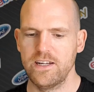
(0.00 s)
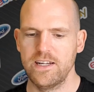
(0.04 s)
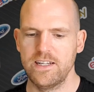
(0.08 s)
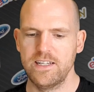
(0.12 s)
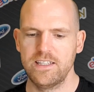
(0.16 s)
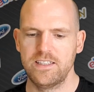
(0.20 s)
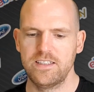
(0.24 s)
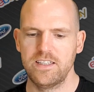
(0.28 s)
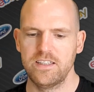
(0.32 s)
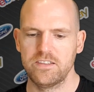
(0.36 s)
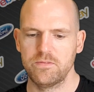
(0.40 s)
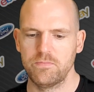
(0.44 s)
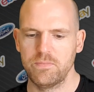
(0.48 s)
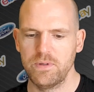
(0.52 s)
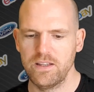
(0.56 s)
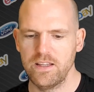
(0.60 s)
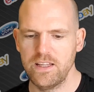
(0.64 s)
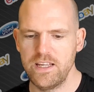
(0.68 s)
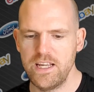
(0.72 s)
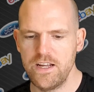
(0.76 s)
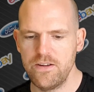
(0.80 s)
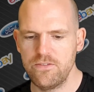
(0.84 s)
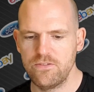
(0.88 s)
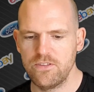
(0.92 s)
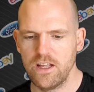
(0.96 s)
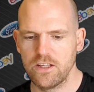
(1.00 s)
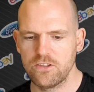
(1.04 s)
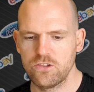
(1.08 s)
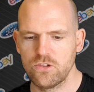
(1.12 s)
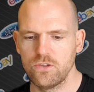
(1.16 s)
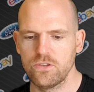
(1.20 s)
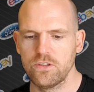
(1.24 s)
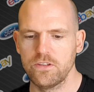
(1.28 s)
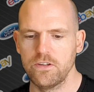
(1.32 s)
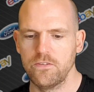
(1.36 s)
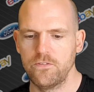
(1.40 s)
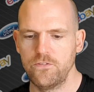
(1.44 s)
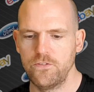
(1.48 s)
and it is believed that
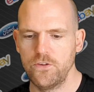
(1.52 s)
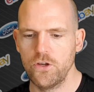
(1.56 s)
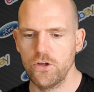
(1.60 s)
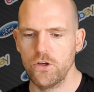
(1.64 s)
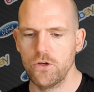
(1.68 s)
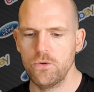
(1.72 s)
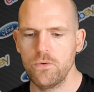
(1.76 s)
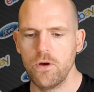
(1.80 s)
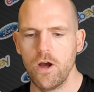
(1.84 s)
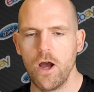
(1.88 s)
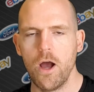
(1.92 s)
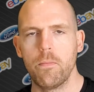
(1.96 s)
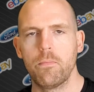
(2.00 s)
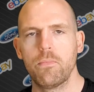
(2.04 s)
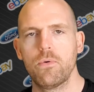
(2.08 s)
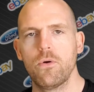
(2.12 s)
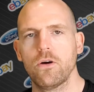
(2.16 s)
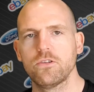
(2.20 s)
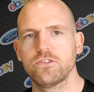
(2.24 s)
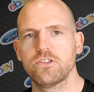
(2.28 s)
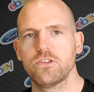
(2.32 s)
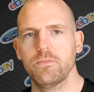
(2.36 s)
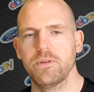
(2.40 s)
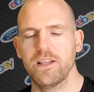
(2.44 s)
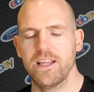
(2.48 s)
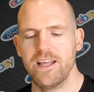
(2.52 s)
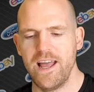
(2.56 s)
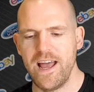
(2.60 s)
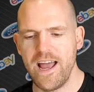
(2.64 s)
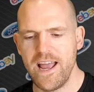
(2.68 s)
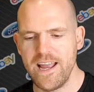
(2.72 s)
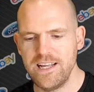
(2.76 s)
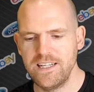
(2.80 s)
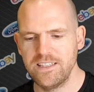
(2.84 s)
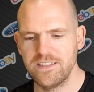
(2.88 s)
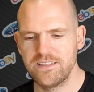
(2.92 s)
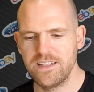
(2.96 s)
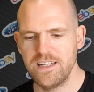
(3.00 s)
only a few, approximately
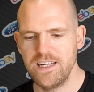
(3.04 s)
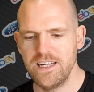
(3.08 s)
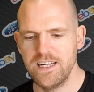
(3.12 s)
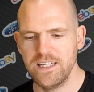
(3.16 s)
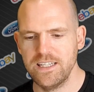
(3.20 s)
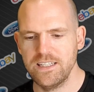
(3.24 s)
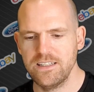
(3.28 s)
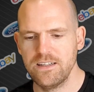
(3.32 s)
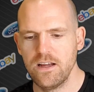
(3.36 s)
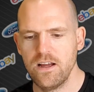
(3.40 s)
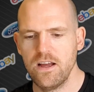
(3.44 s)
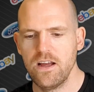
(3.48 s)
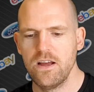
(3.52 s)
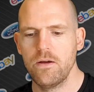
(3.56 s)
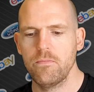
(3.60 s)
18,